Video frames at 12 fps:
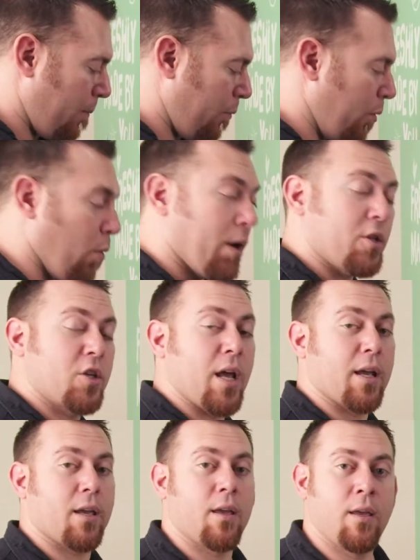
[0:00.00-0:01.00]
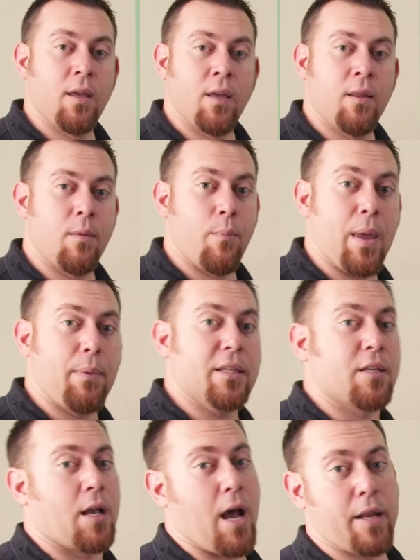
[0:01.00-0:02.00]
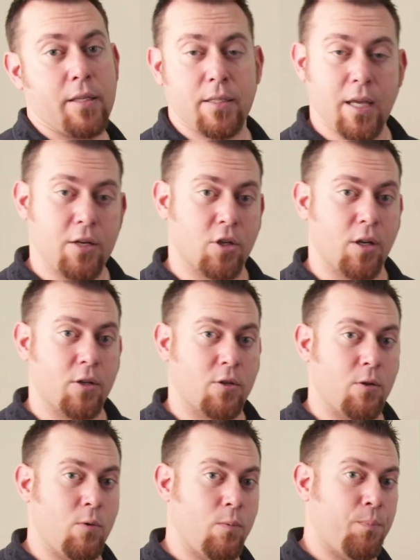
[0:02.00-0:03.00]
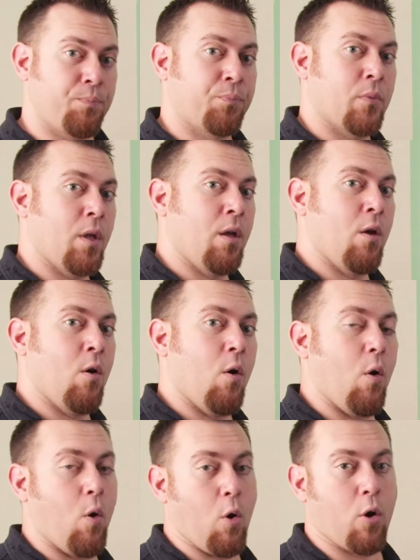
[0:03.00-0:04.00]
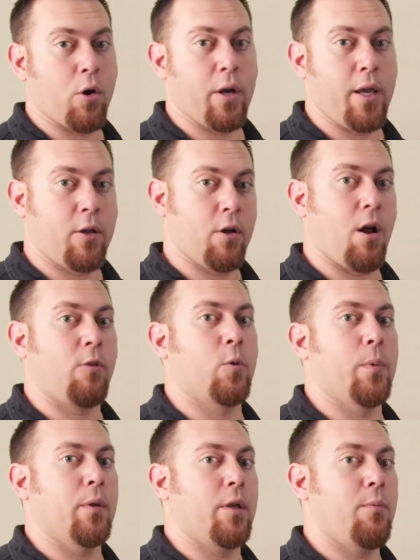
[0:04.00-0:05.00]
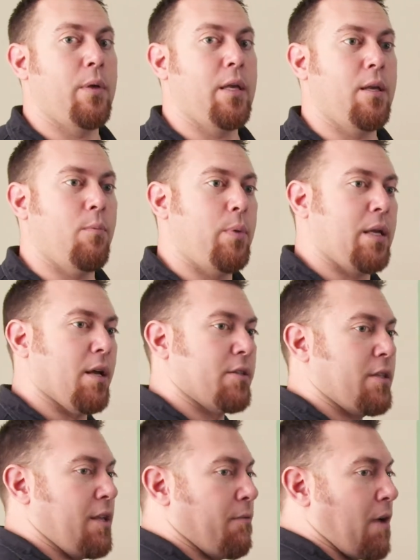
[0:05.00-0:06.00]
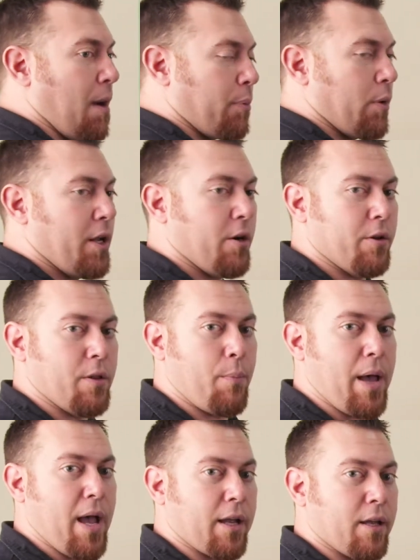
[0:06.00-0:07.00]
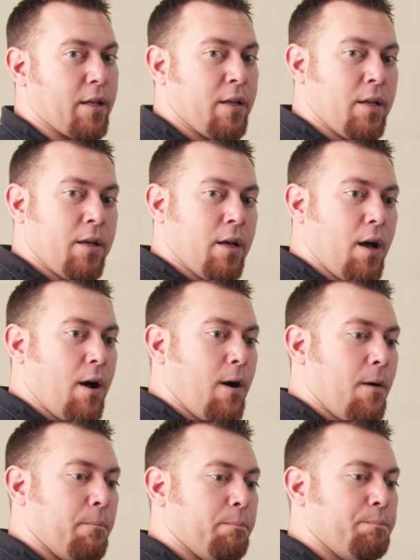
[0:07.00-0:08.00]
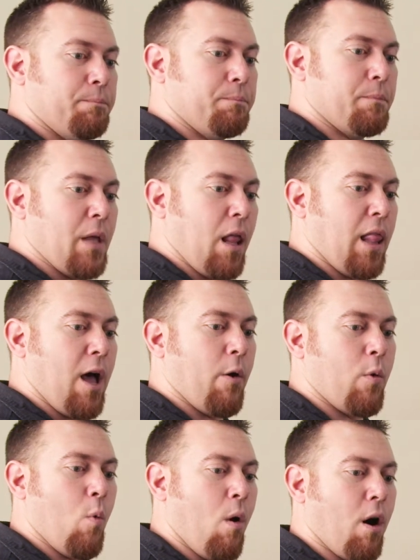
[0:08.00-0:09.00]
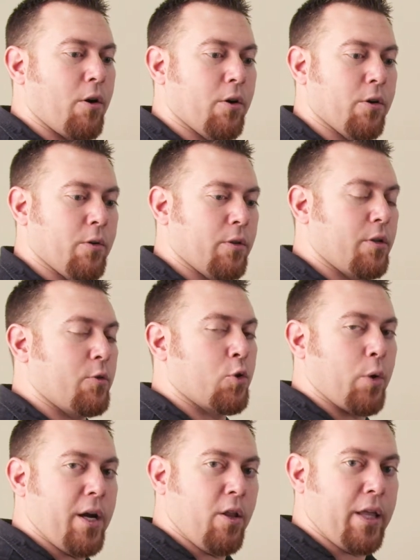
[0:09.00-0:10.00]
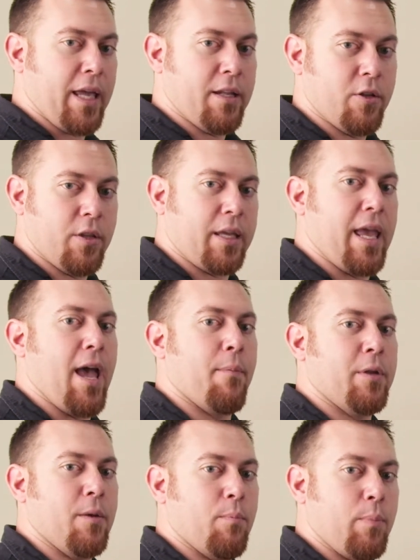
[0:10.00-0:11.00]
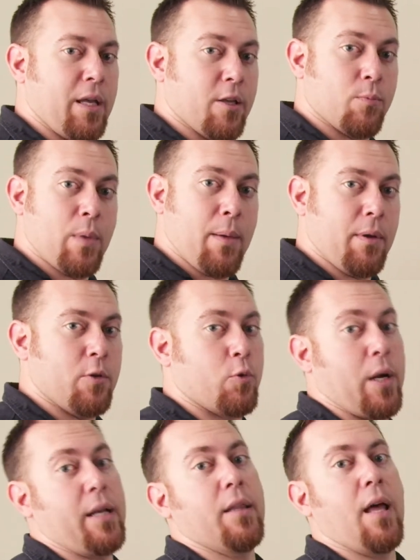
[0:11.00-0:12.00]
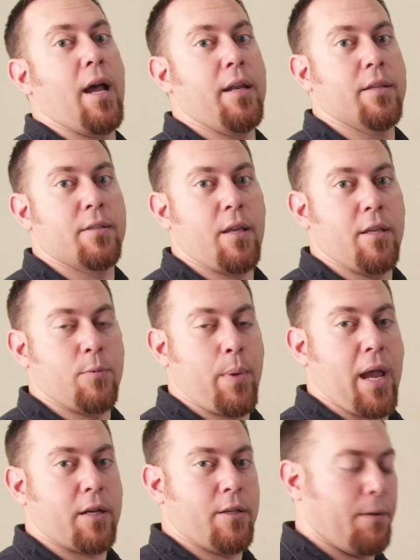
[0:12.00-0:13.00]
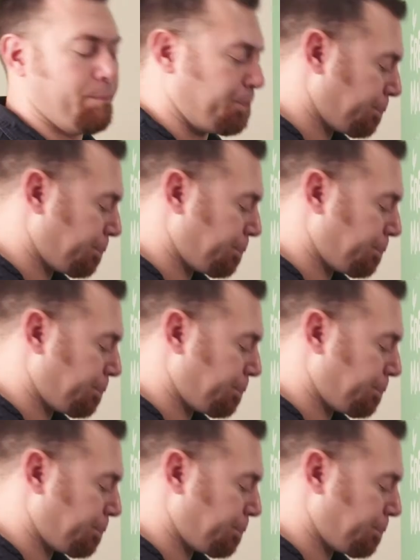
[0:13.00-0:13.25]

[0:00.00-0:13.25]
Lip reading: We want to check maybe it's a condensation issue, or it could ultimately be because of the evaporator in the back allowing water to trail into the cabinet because maybe a drain line is backed up.